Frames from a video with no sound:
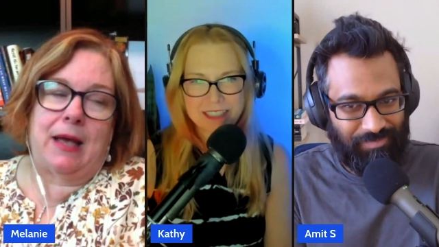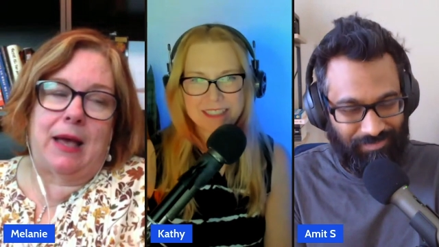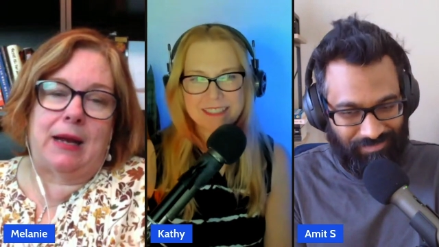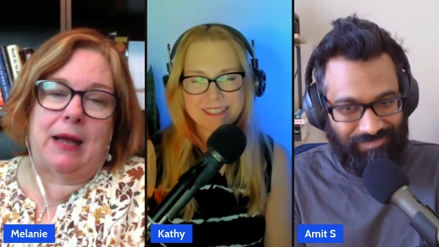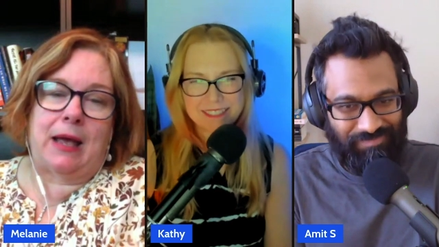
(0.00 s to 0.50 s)
Speaker 1: and
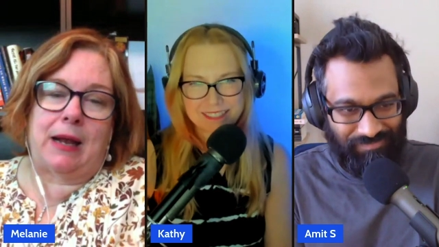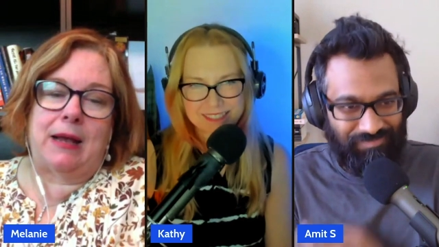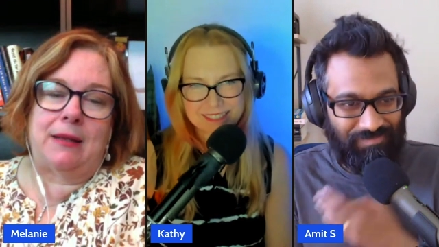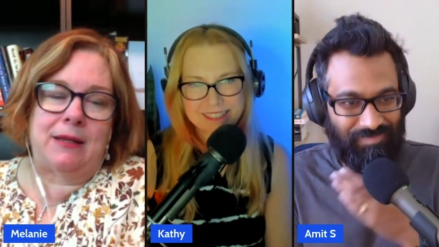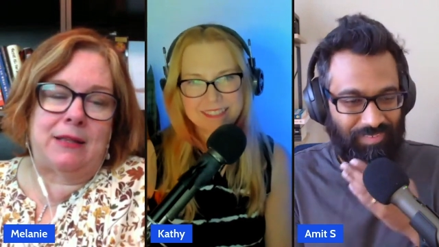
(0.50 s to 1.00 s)
and I
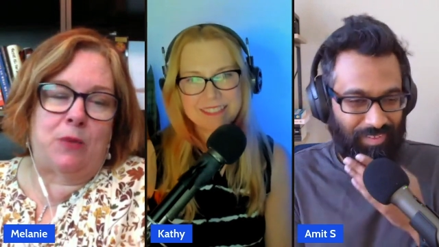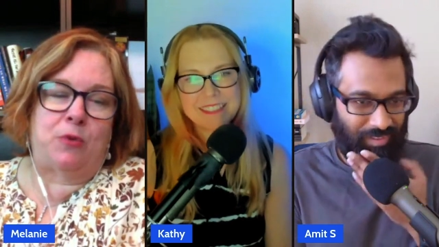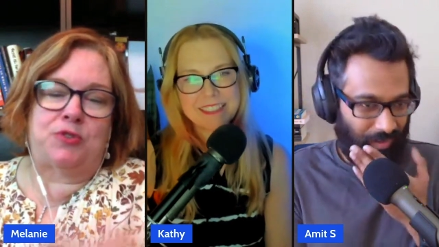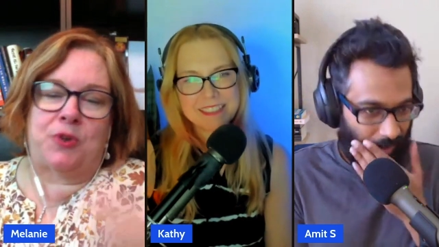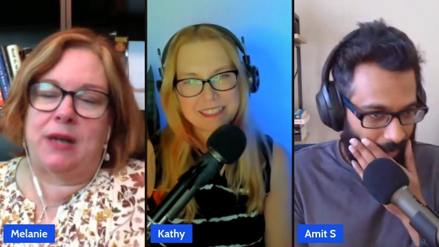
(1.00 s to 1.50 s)
think they were
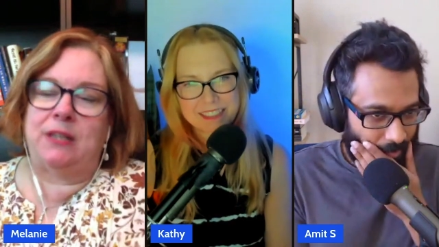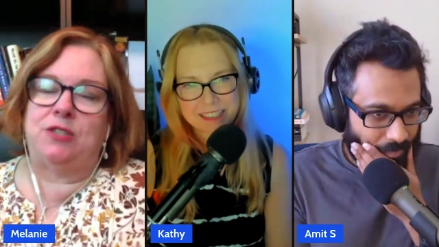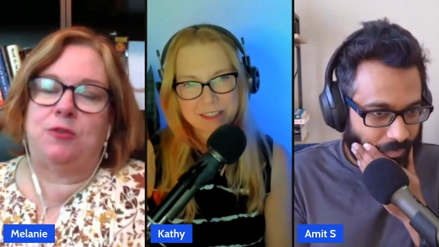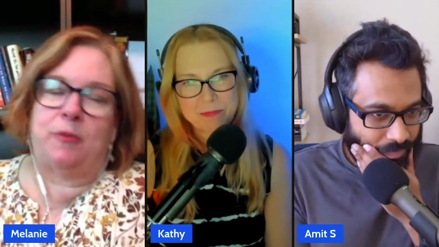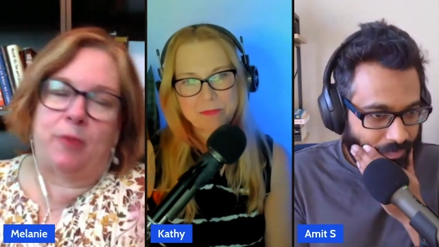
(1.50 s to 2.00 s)
trying to do a
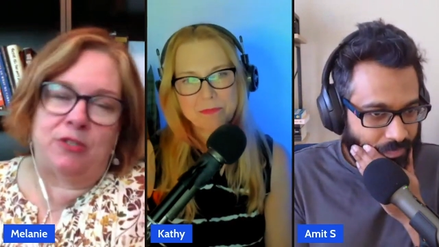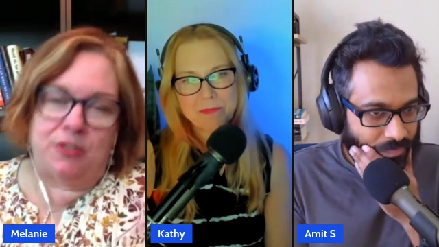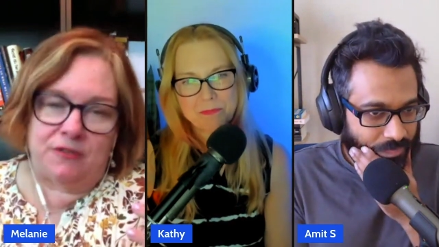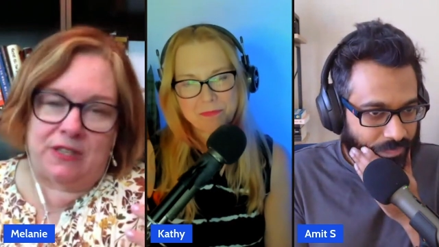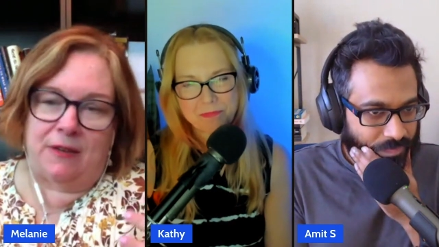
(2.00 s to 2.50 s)
bunch of
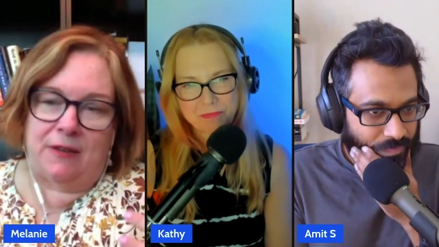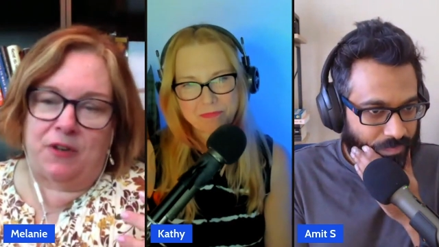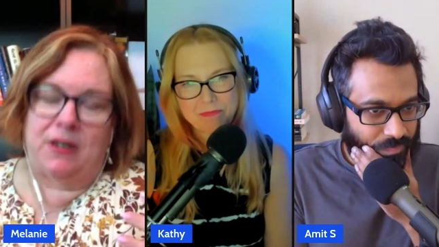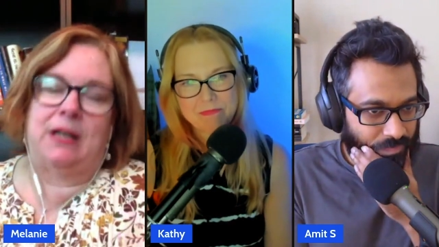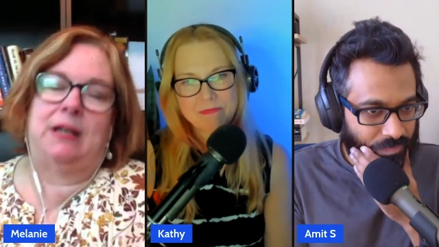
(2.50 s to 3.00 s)
different
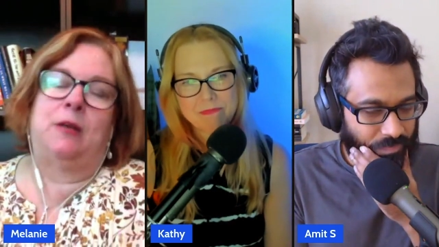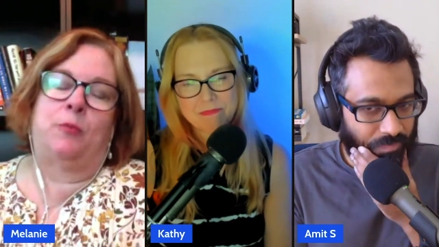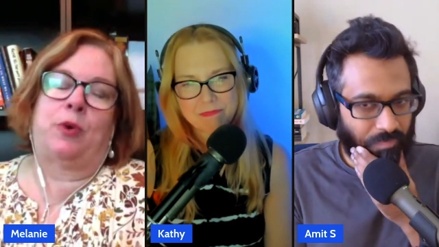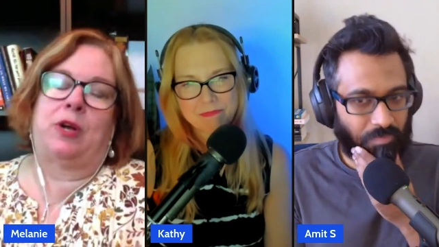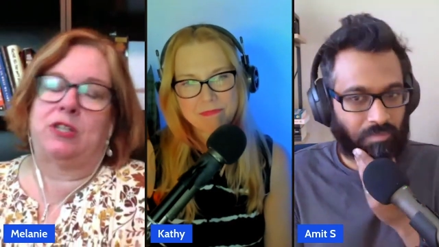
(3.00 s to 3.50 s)
Indian
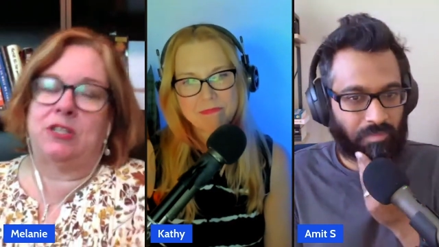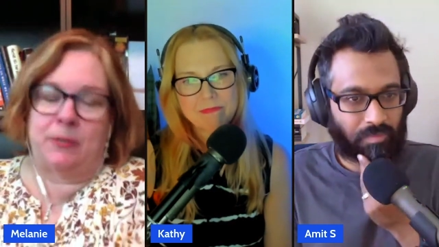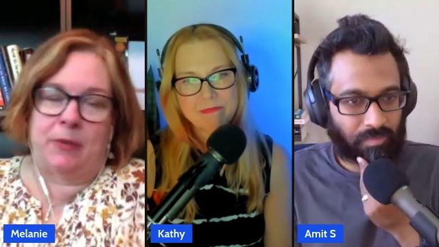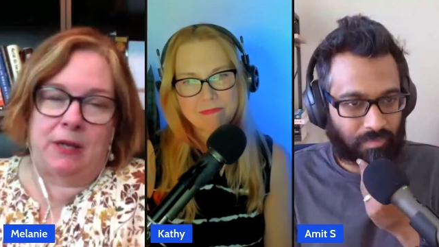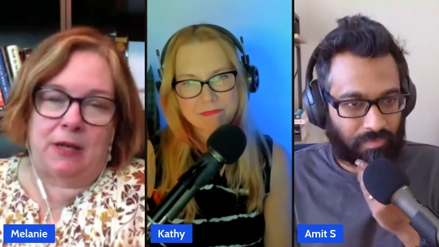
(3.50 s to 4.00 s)
projects. I mean,
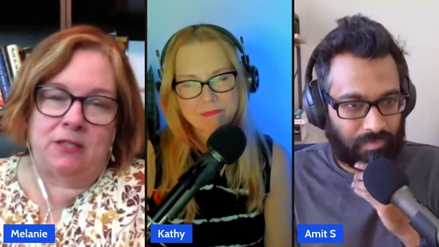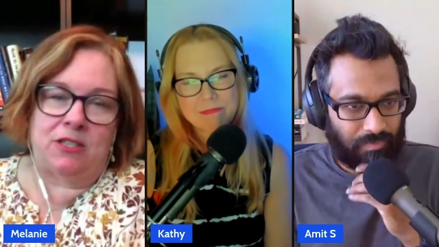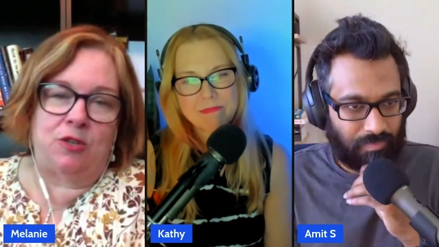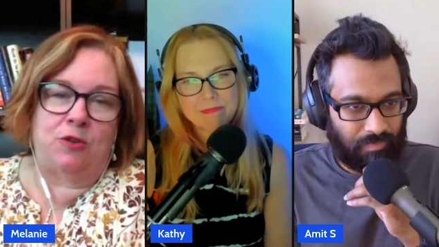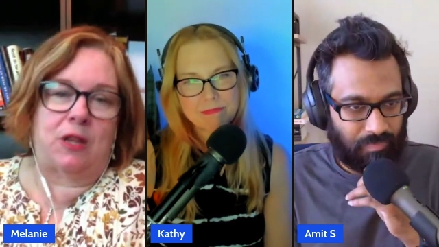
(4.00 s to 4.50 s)
Guns and
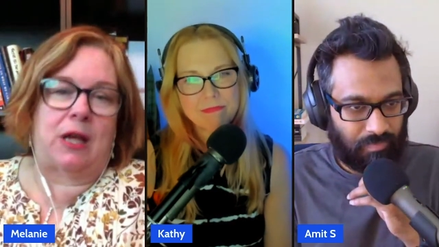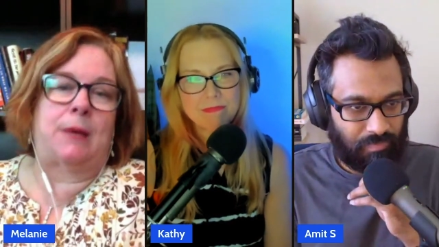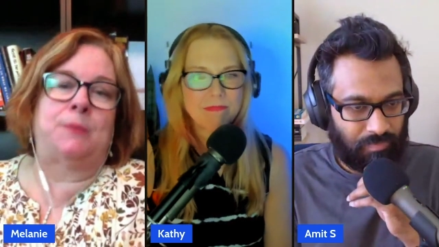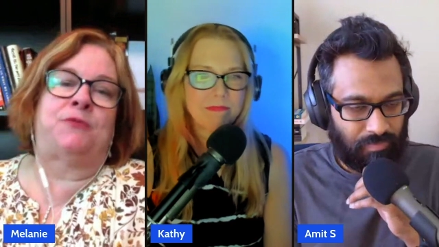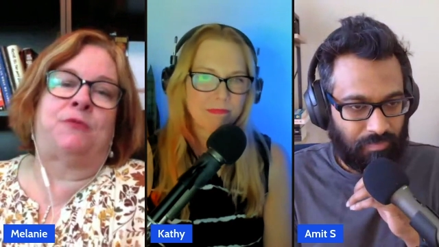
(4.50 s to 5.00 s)
Gulabs,
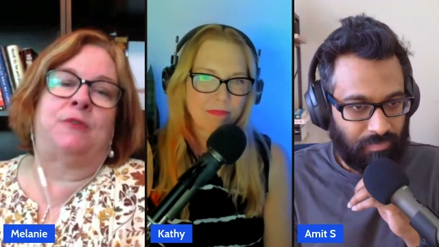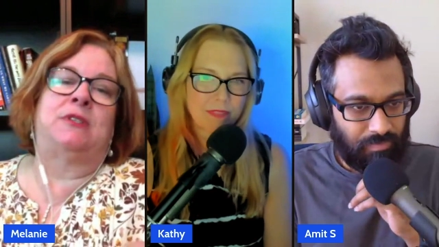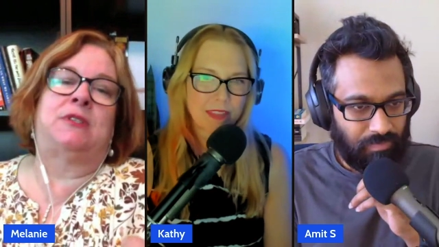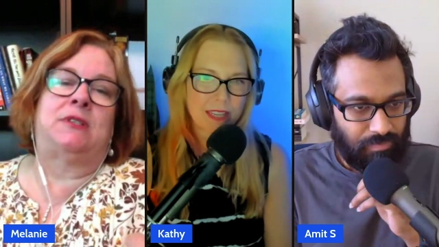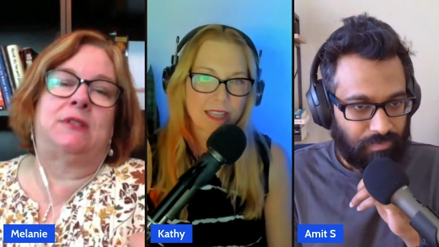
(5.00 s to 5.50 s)
for
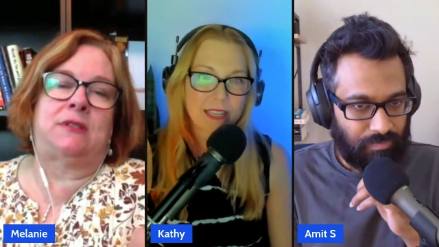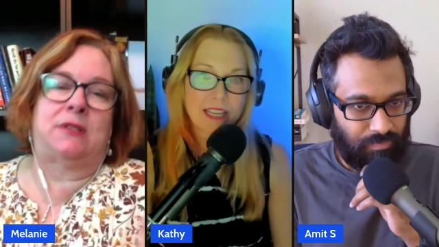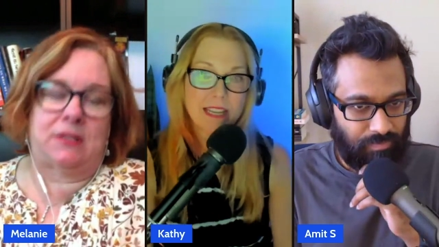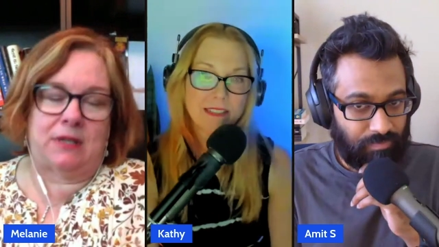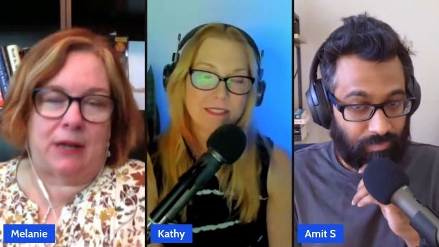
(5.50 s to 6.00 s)
instance, is a
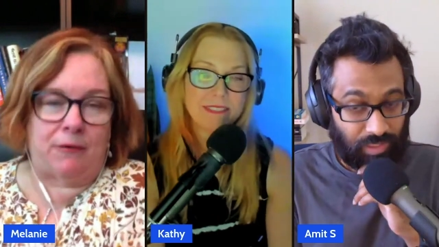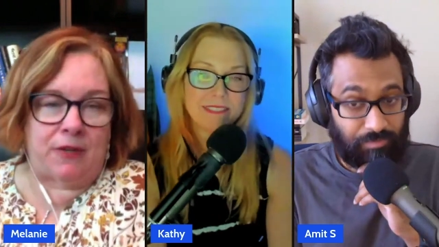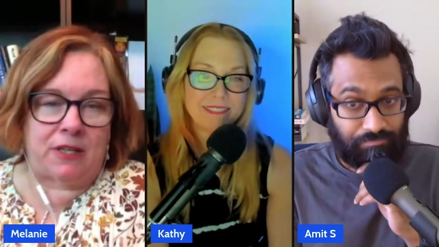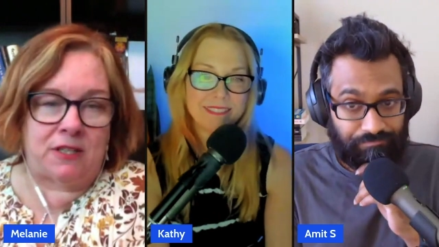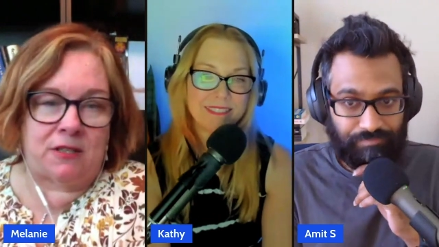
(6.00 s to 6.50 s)

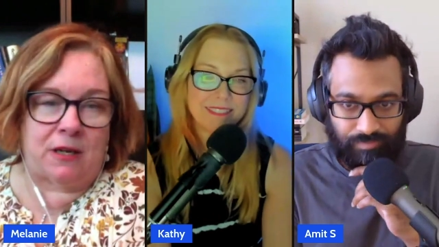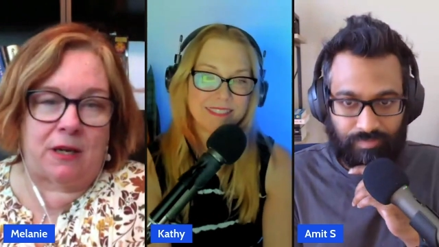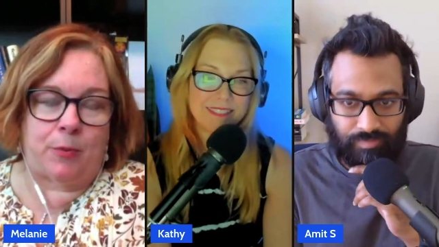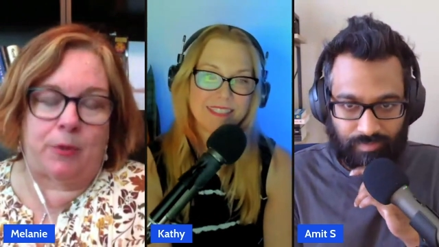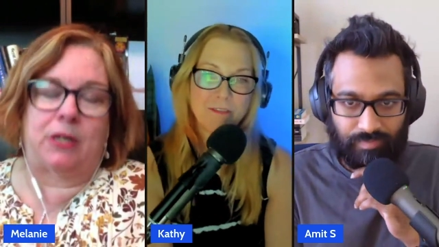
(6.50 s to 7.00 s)
Netflix uh,
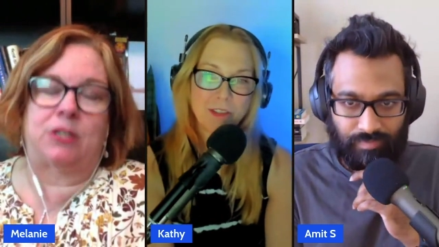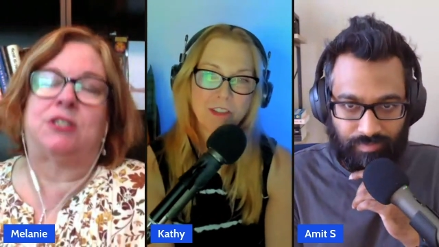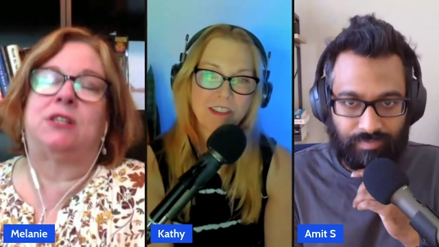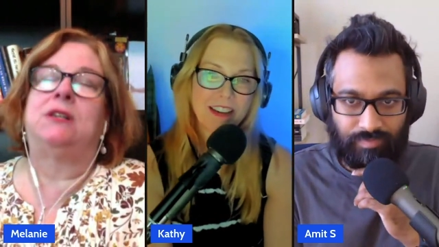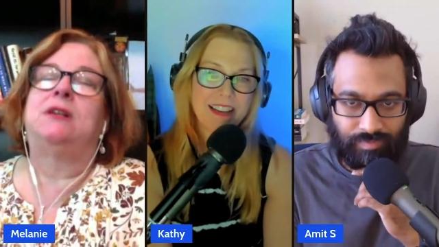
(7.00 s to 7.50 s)
production.
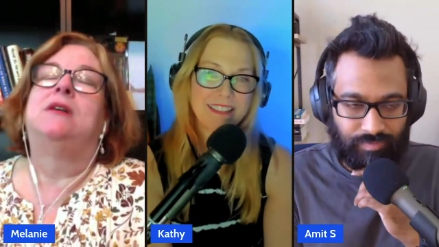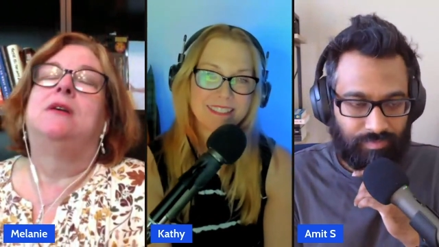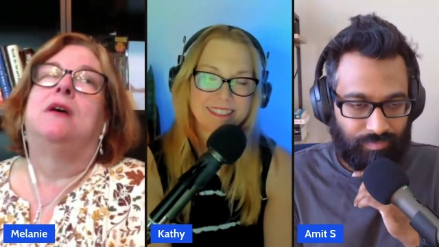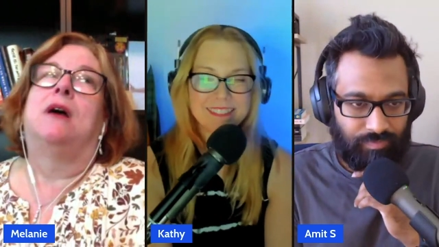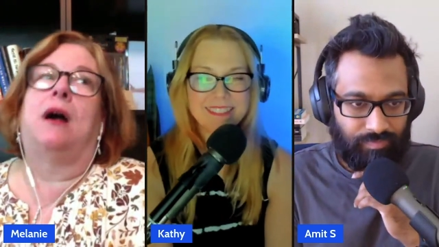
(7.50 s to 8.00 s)
Right.
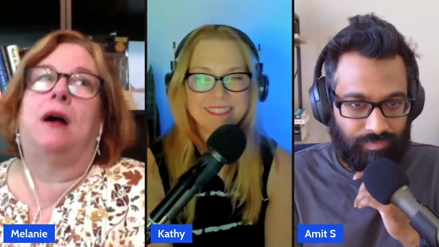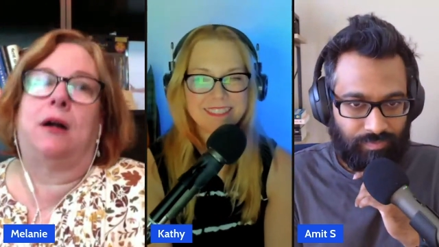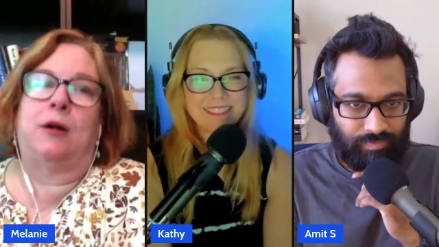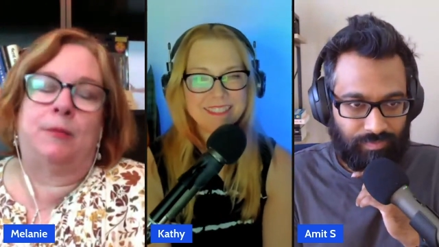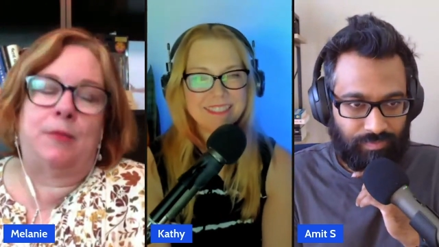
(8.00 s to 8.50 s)

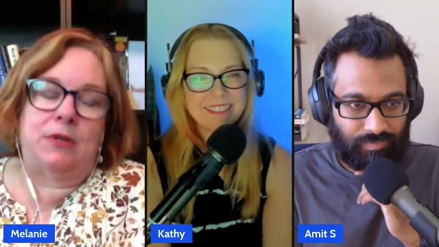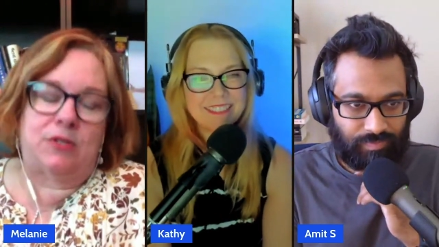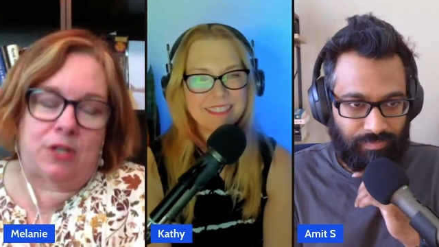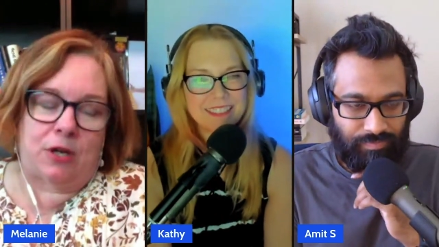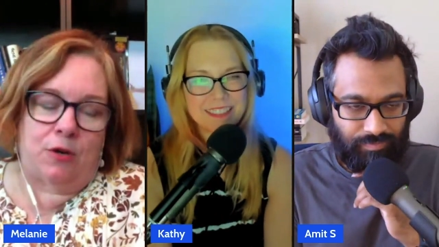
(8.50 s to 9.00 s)
Um,
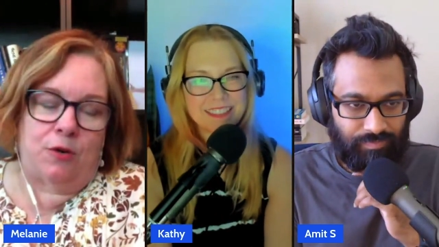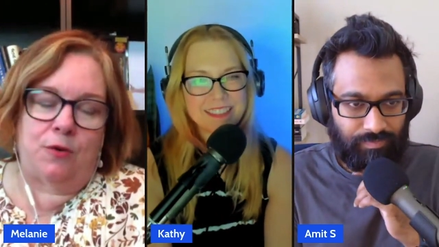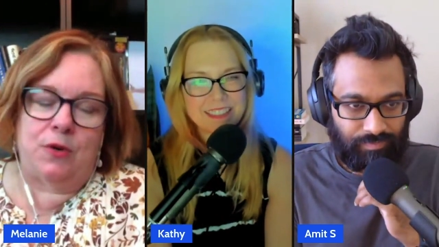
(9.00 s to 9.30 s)
so